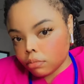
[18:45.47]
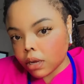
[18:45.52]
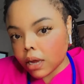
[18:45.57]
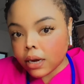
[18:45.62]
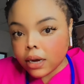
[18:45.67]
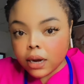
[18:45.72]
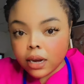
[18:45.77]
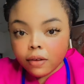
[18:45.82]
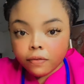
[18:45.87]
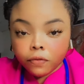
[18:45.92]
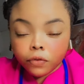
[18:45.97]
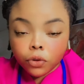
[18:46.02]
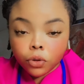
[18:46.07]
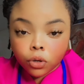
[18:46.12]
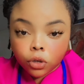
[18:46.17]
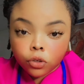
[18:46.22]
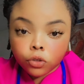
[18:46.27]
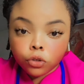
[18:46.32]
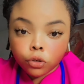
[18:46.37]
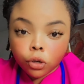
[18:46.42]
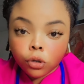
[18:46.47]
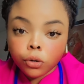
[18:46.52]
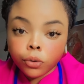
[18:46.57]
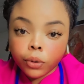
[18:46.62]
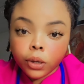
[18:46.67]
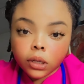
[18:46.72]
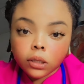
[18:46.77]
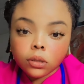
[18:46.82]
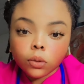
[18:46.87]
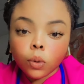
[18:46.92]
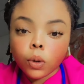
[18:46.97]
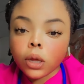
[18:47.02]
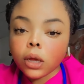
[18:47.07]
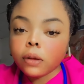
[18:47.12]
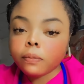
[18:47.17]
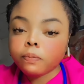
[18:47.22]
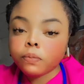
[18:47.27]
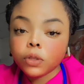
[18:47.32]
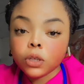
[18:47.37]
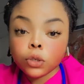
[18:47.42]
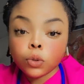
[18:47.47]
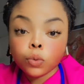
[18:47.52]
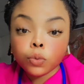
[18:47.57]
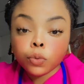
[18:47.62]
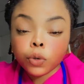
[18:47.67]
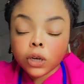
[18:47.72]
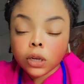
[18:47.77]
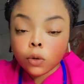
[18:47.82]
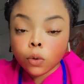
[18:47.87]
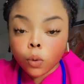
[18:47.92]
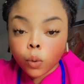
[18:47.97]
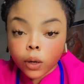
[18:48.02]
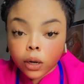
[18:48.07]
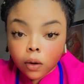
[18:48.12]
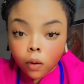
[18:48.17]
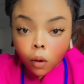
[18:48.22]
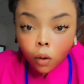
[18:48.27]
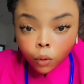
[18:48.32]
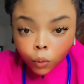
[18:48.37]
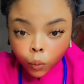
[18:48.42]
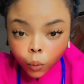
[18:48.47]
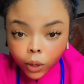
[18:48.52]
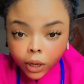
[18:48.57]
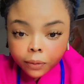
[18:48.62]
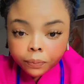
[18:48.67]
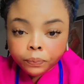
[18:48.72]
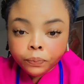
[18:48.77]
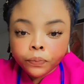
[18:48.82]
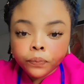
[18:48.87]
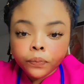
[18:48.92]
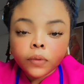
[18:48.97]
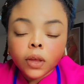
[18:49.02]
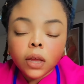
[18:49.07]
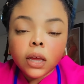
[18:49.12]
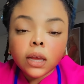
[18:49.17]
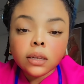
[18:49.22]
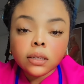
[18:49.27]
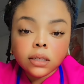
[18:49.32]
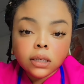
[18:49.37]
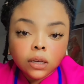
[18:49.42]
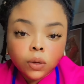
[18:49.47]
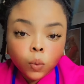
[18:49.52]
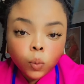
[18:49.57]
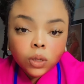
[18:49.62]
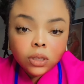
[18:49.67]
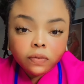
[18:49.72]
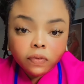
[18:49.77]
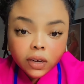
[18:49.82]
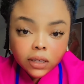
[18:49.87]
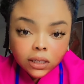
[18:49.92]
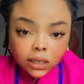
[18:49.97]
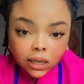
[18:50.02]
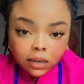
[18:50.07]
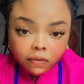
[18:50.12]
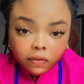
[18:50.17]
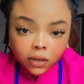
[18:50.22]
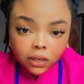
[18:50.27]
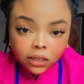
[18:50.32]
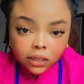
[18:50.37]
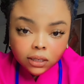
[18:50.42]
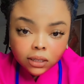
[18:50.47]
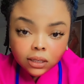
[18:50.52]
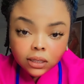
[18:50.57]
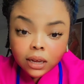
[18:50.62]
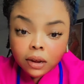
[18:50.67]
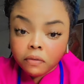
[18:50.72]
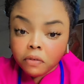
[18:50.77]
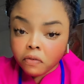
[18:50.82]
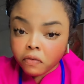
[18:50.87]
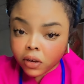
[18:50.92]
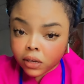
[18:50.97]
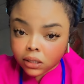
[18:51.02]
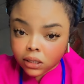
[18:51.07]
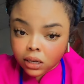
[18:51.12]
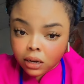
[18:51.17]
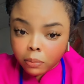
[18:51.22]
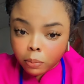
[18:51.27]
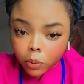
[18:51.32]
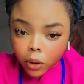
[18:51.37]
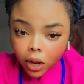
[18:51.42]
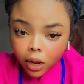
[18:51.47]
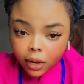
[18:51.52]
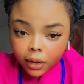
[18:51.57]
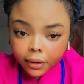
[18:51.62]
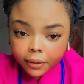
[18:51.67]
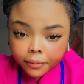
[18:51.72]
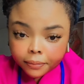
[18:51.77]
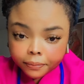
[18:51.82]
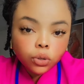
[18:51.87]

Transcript: any level you can tolerate. Okay, this will really go a long way in dealing with fatty liver disease and reversing it back.